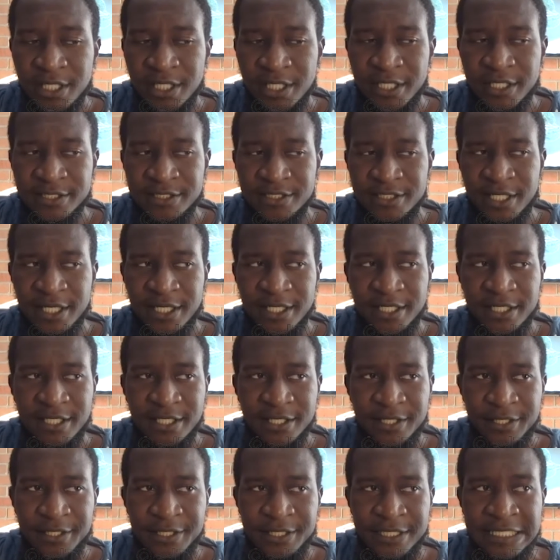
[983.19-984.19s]
is that
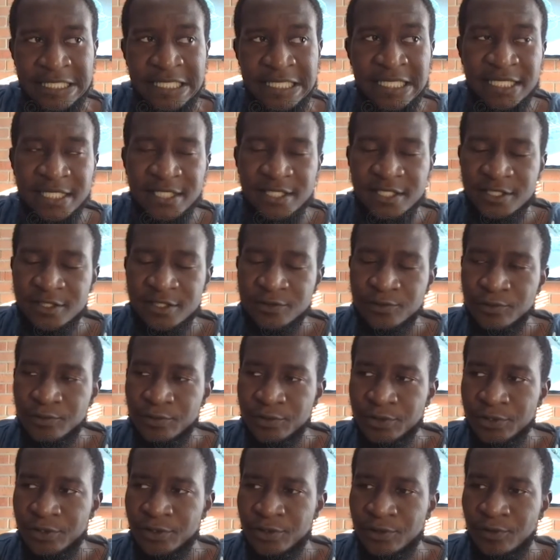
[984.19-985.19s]
the need to,
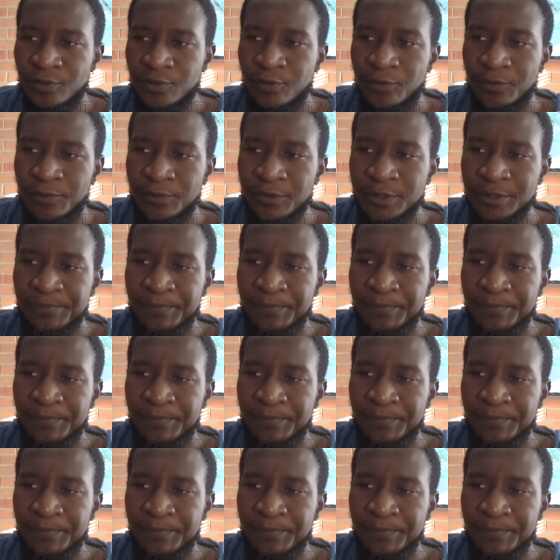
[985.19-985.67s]
you know,